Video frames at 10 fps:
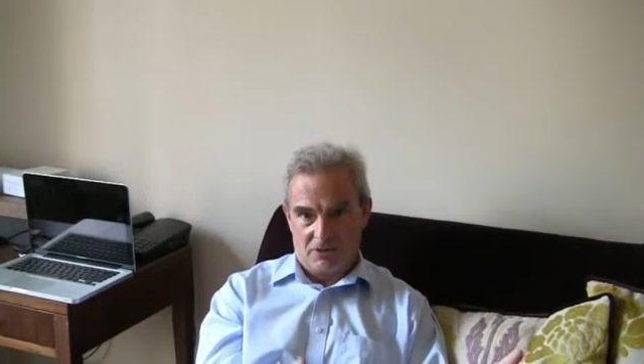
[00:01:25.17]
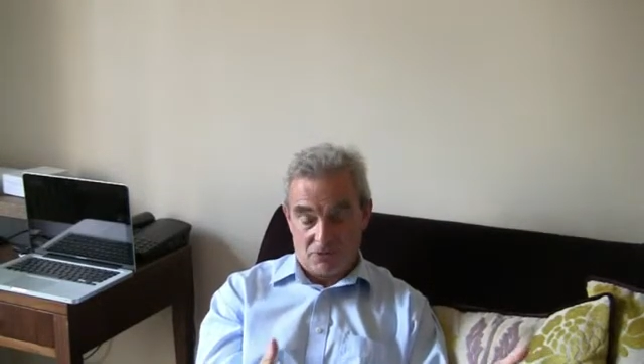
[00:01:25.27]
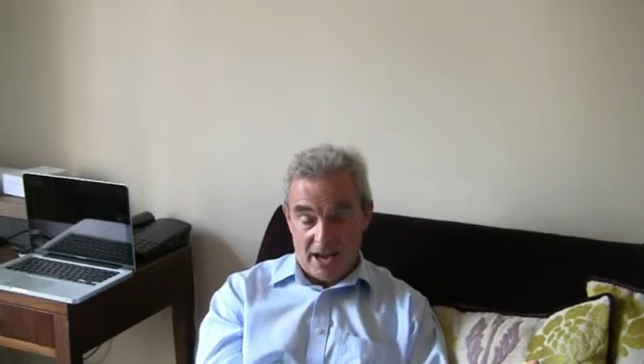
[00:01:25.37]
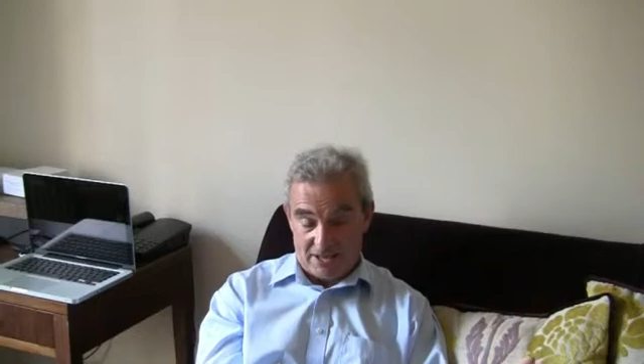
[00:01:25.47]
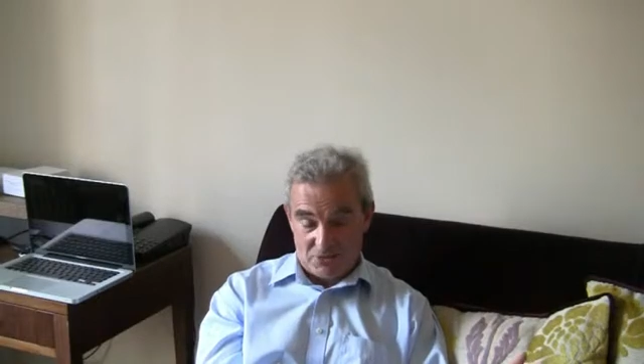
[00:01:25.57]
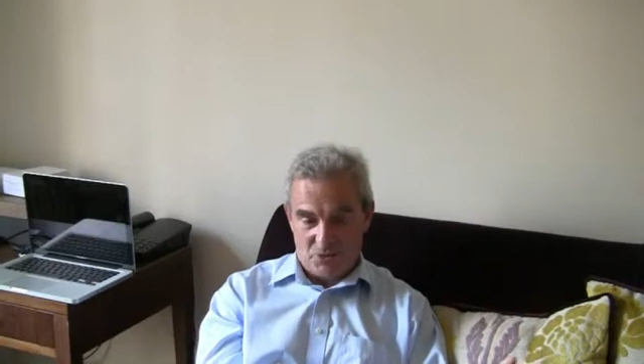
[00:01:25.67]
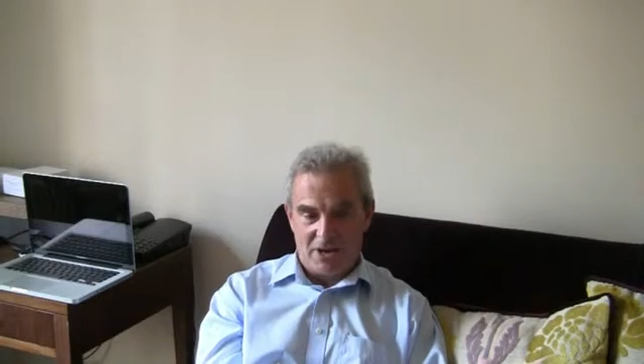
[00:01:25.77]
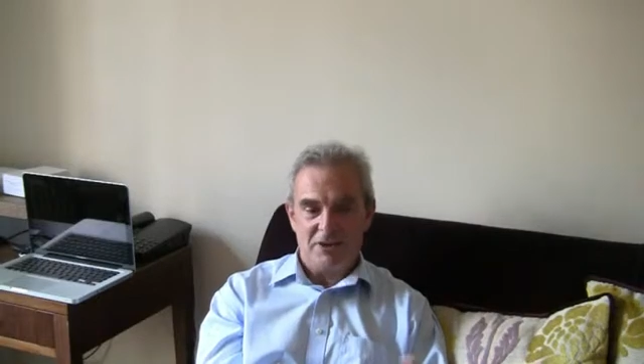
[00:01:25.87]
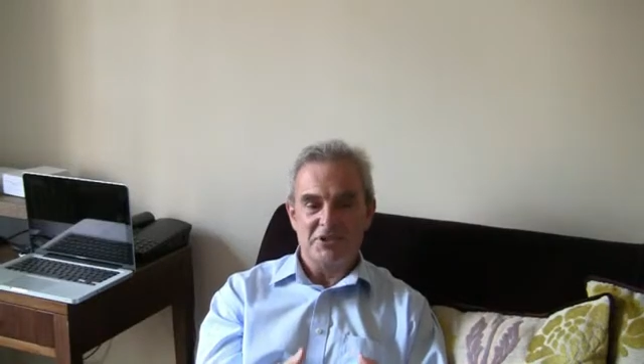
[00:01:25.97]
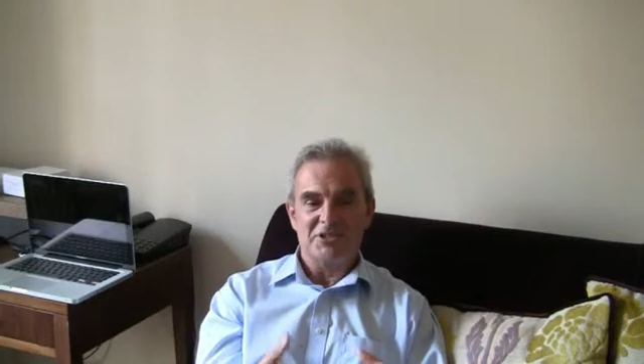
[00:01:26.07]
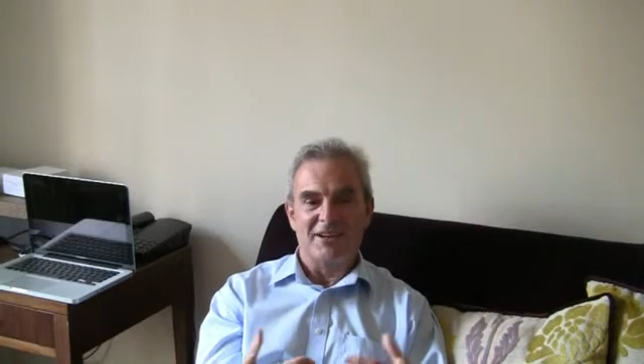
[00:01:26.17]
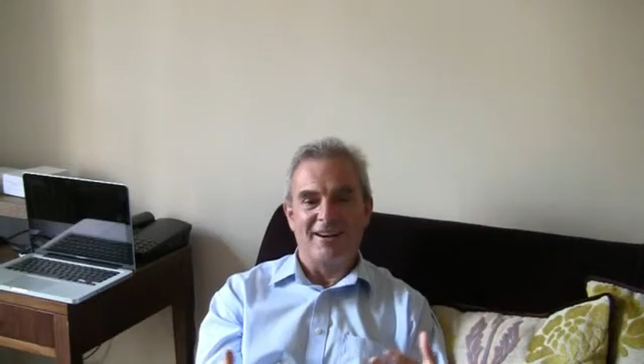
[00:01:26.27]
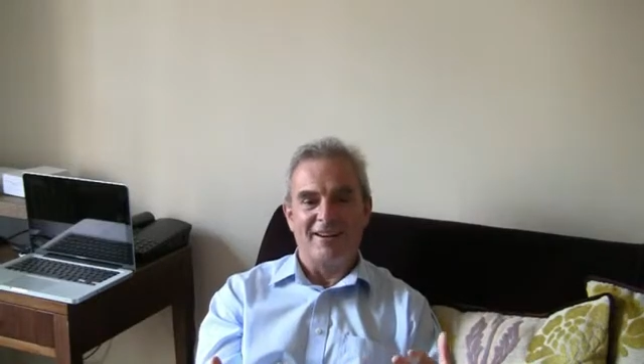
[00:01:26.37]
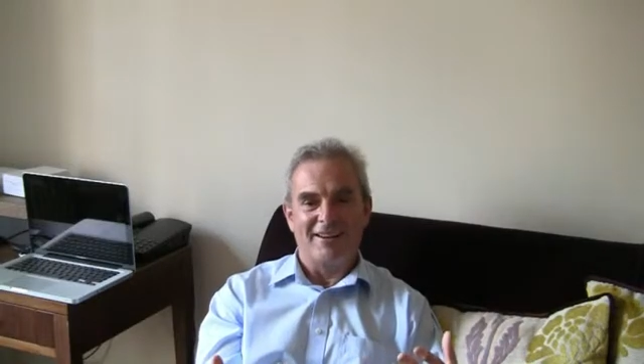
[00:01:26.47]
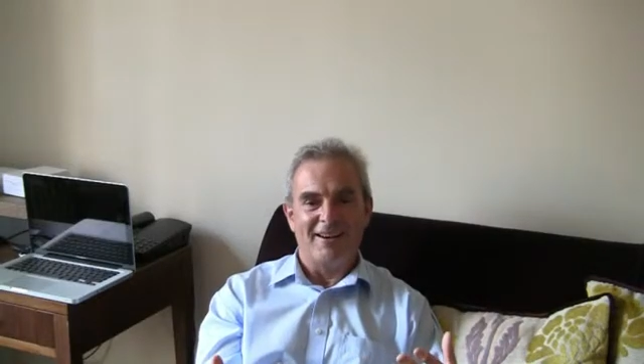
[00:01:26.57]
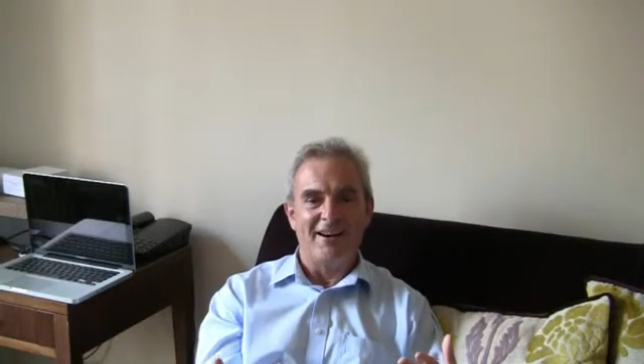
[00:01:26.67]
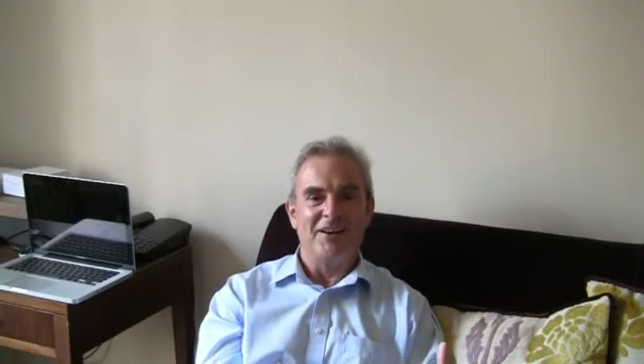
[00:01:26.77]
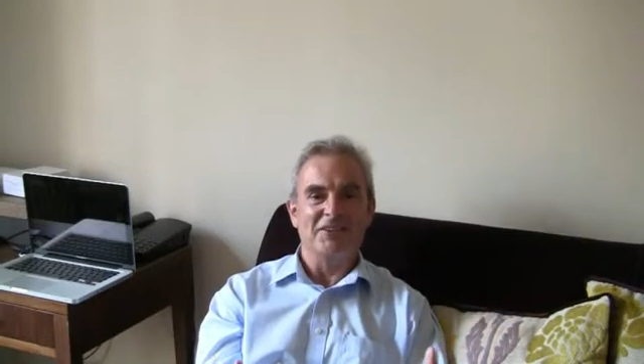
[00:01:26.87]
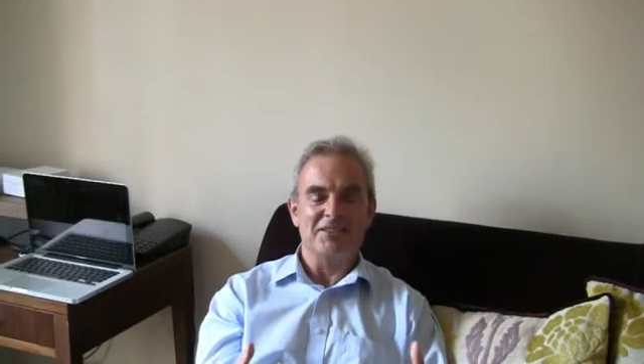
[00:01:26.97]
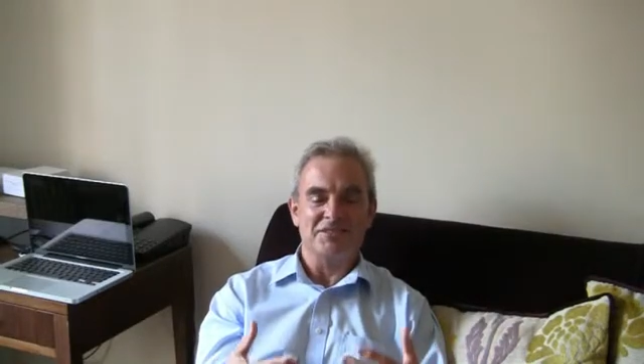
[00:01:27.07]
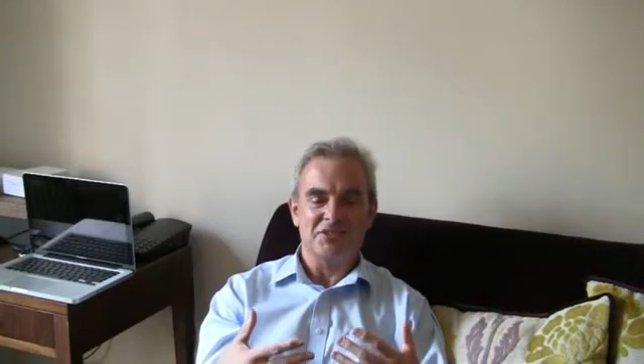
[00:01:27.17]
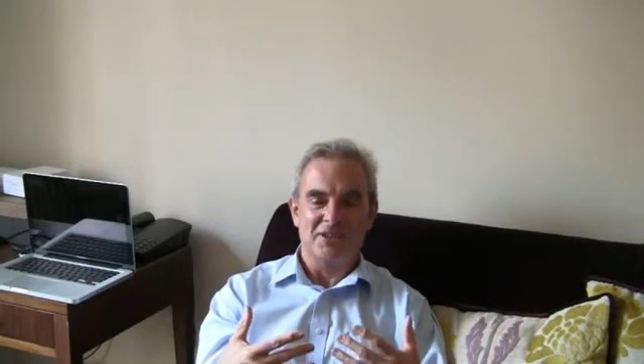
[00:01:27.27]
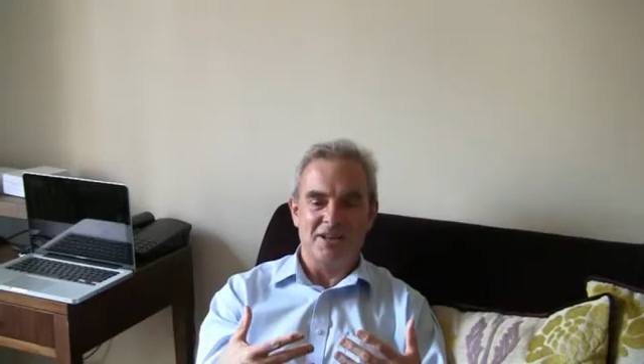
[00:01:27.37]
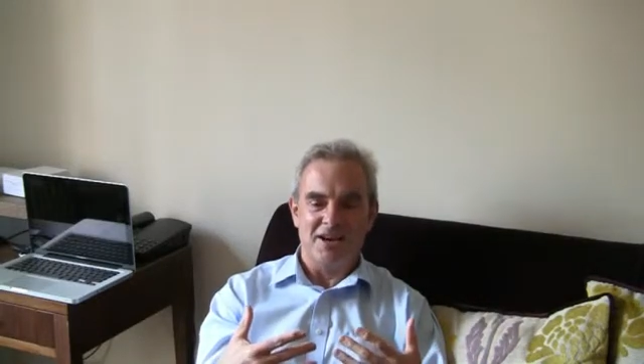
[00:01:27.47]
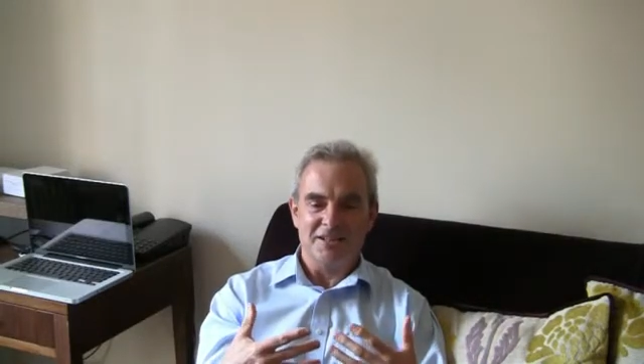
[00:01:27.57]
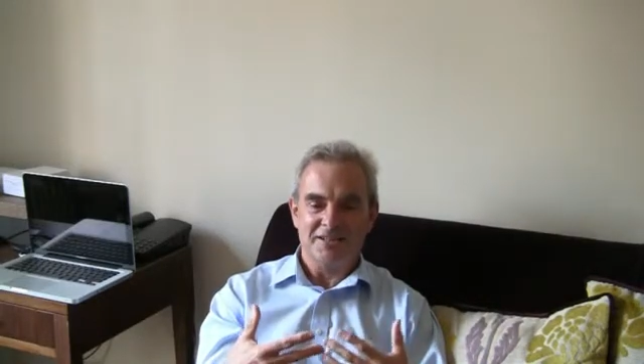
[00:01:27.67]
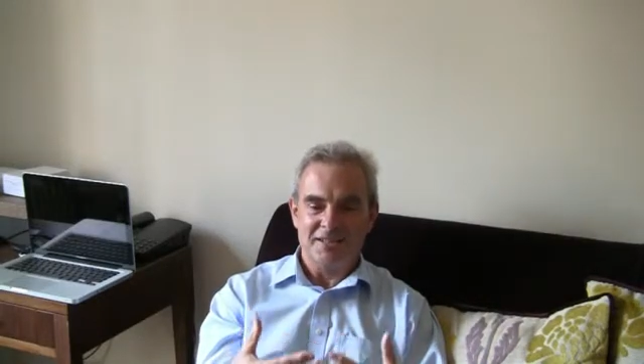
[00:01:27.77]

right, when I retire, I'll